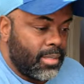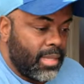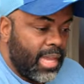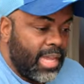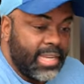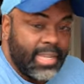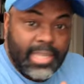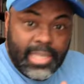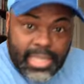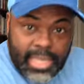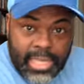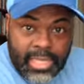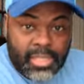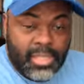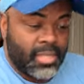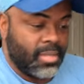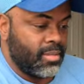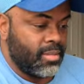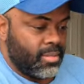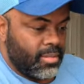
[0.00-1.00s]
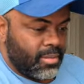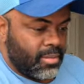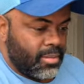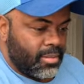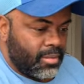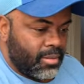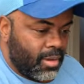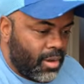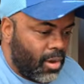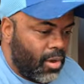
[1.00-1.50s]
And eat
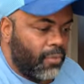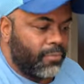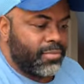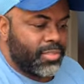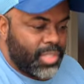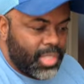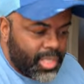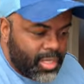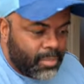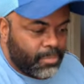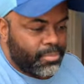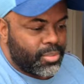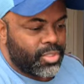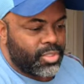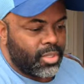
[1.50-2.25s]
off tips.